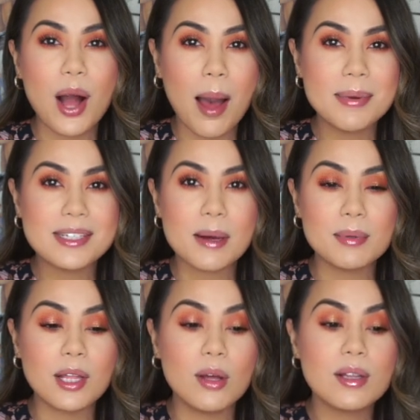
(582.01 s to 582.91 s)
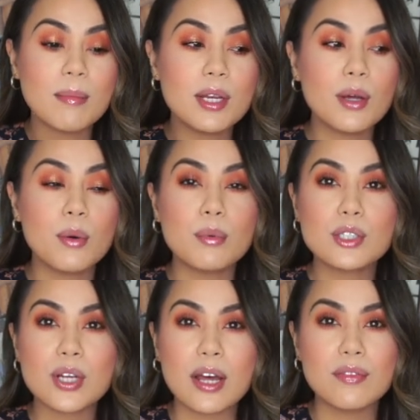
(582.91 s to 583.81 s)
Comment down below. Let me know
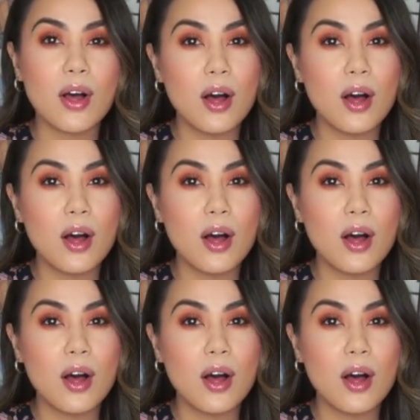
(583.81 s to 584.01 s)
which out of